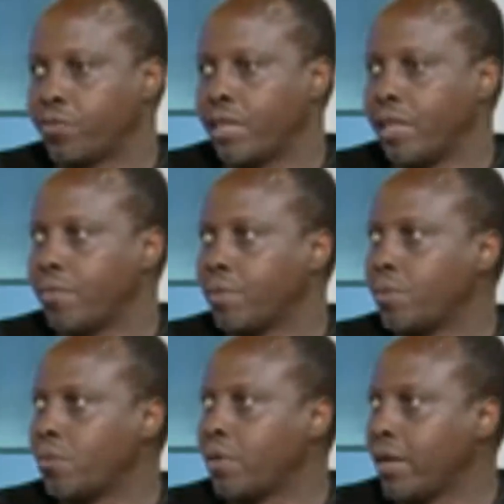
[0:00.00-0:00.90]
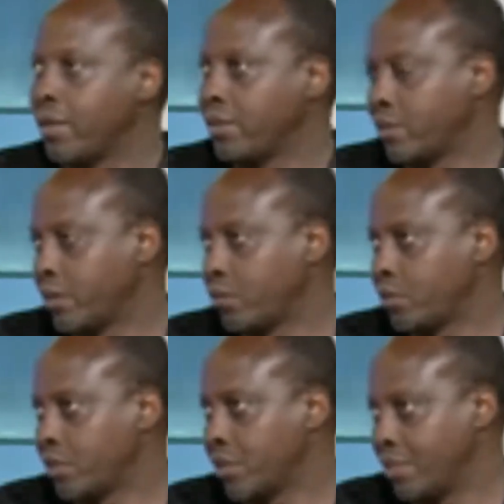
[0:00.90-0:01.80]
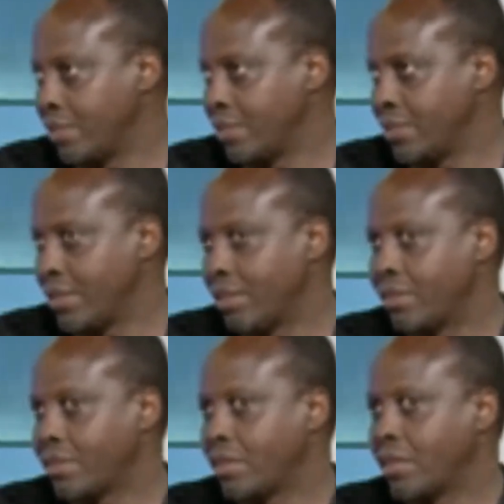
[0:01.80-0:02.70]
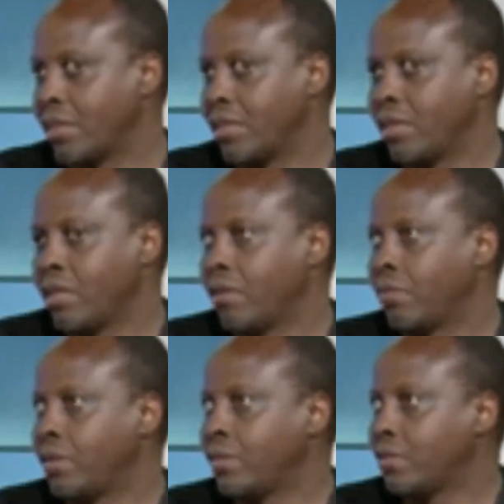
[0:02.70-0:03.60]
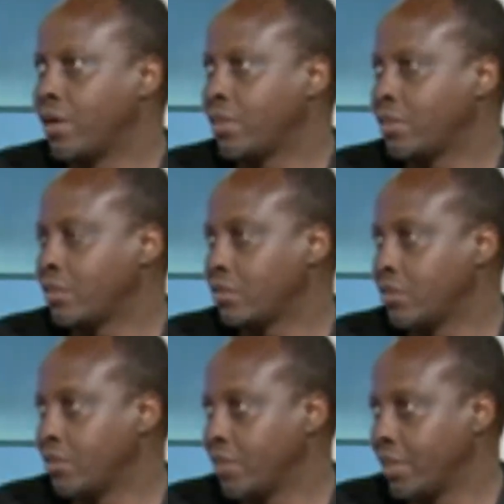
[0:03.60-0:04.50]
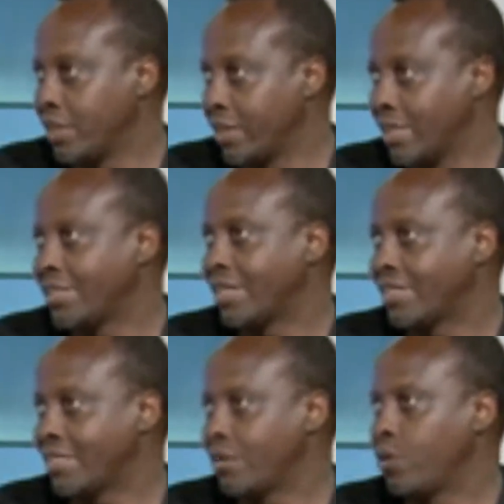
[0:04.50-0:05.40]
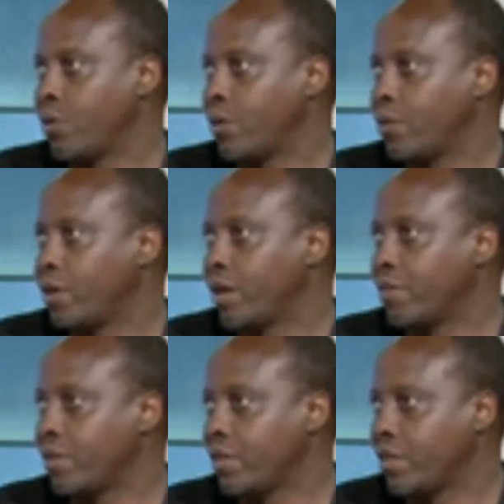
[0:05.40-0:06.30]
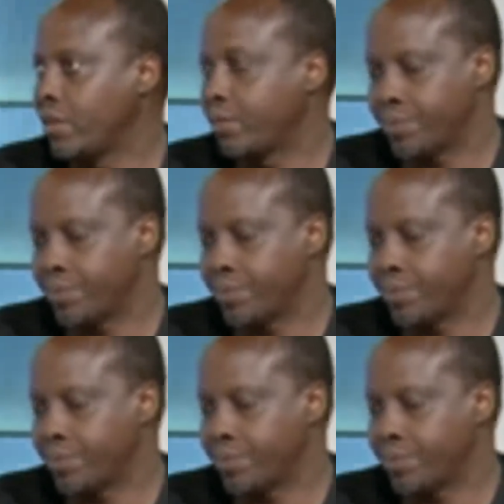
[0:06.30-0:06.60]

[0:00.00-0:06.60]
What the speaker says: telling people where the groundwater is and still when the dry season hits us or we have a